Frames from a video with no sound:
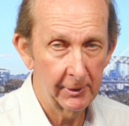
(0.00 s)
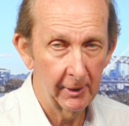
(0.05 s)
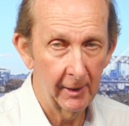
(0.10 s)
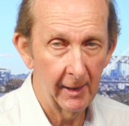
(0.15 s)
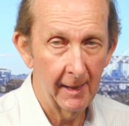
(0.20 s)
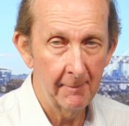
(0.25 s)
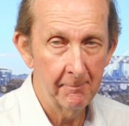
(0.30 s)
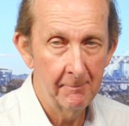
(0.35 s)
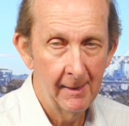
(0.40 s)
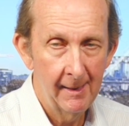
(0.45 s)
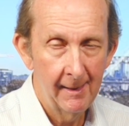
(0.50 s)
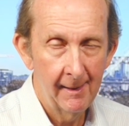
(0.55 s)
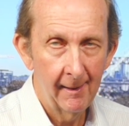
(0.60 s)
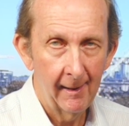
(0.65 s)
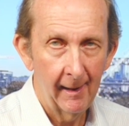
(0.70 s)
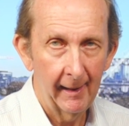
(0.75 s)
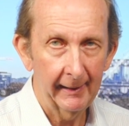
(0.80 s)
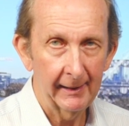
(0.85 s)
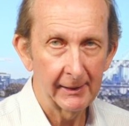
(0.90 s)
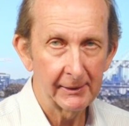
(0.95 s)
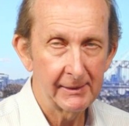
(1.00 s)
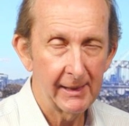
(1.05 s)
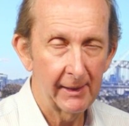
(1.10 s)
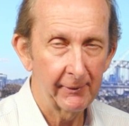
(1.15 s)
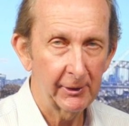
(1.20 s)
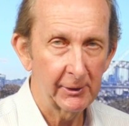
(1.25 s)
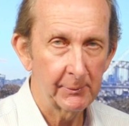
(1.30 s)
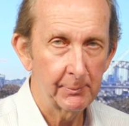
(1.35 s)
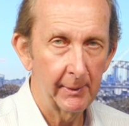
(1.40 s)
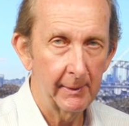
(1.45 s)
time. I guess
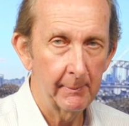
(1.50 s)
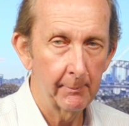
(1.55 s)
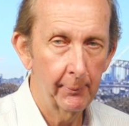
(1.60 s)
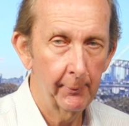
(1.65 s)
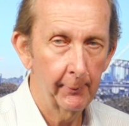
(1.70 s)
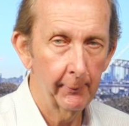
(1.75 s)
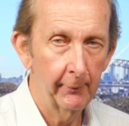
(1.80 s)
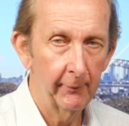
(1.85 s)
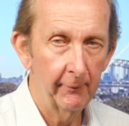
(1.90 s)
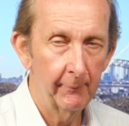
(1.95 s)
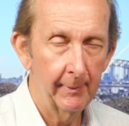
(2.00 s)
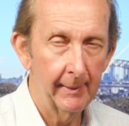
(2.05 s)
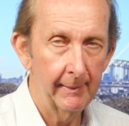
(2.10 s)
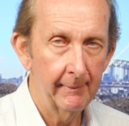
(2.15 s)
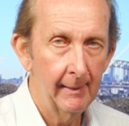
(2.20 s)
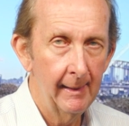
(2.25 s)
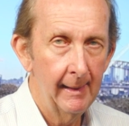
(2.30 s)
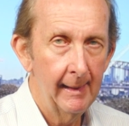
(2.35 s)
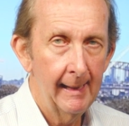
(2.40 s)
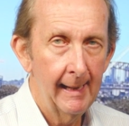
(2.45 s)
nothing's been proved, but